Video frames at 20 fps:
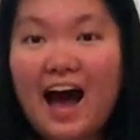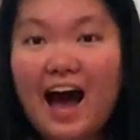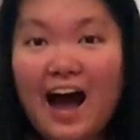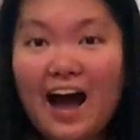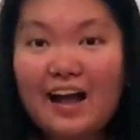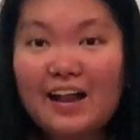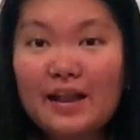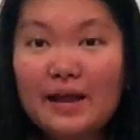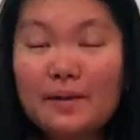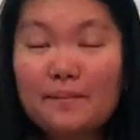
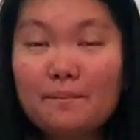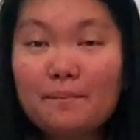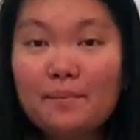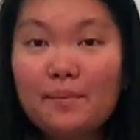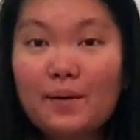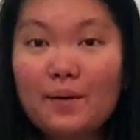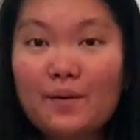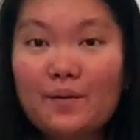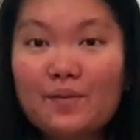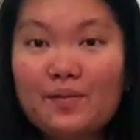I like
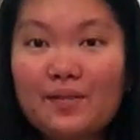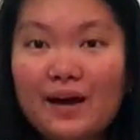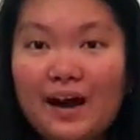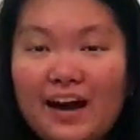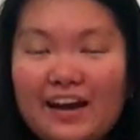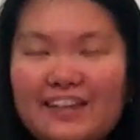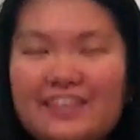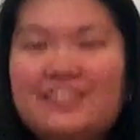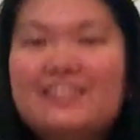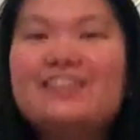both.
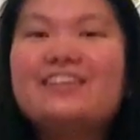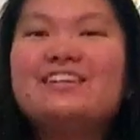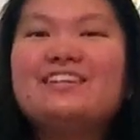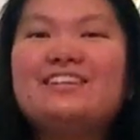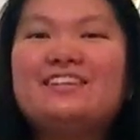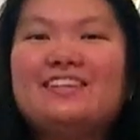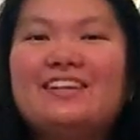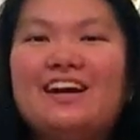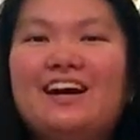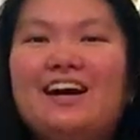I
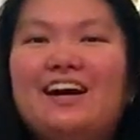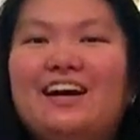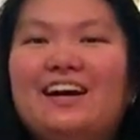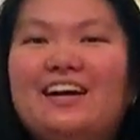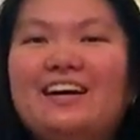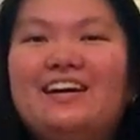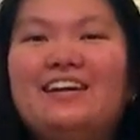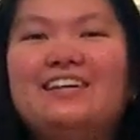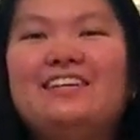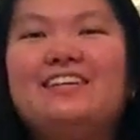just
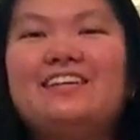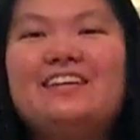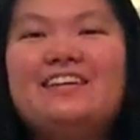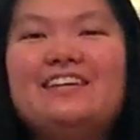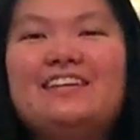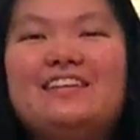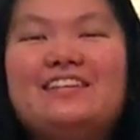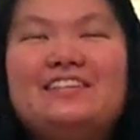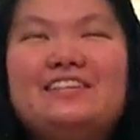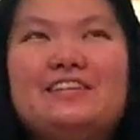saw
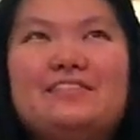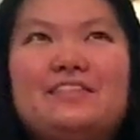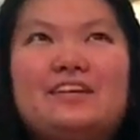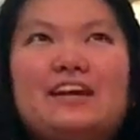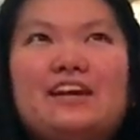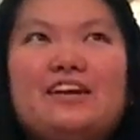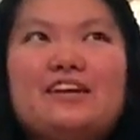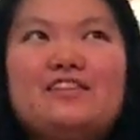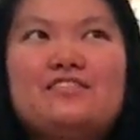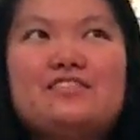the Jim
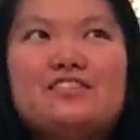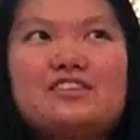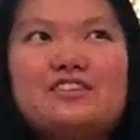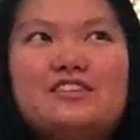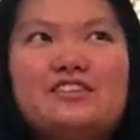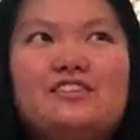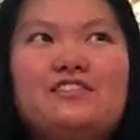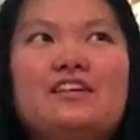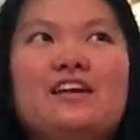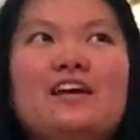Carrey
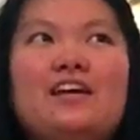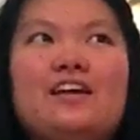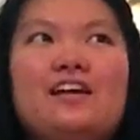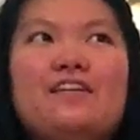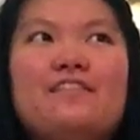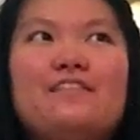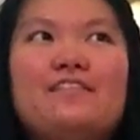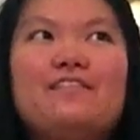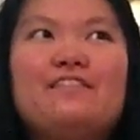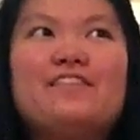version
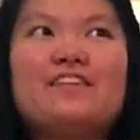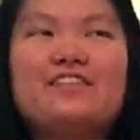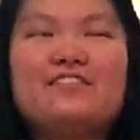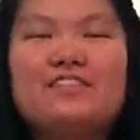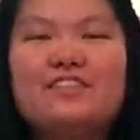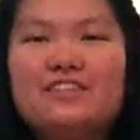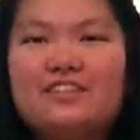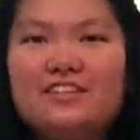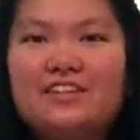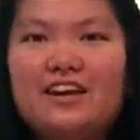for the
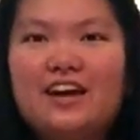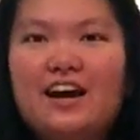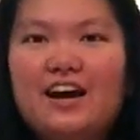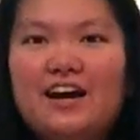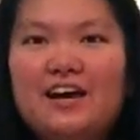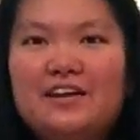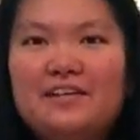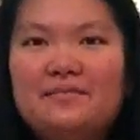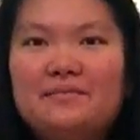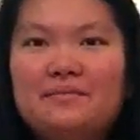first
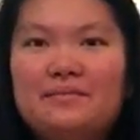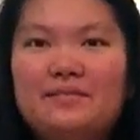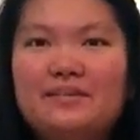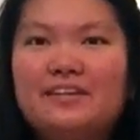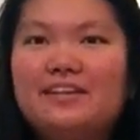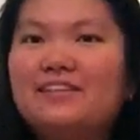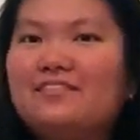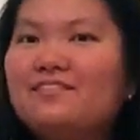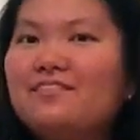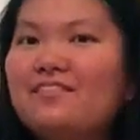time
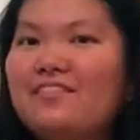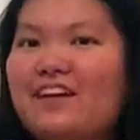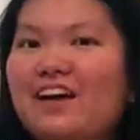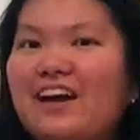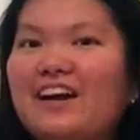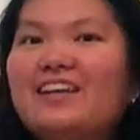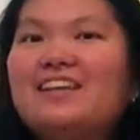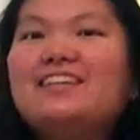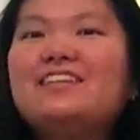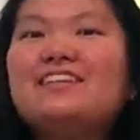with some
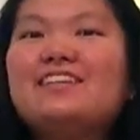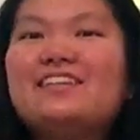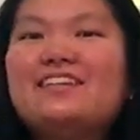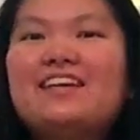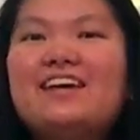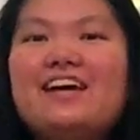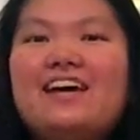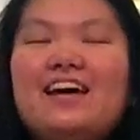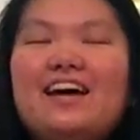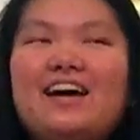friends
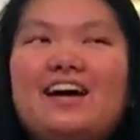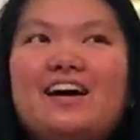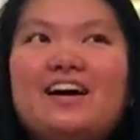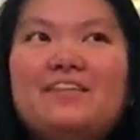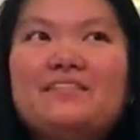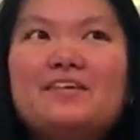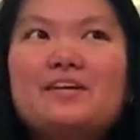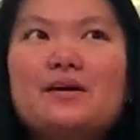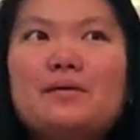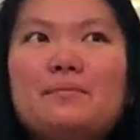
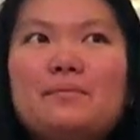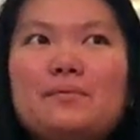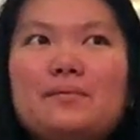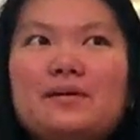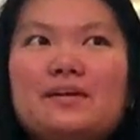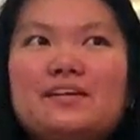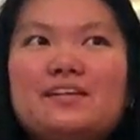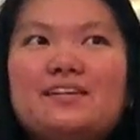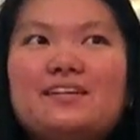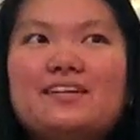a couple
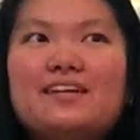weeks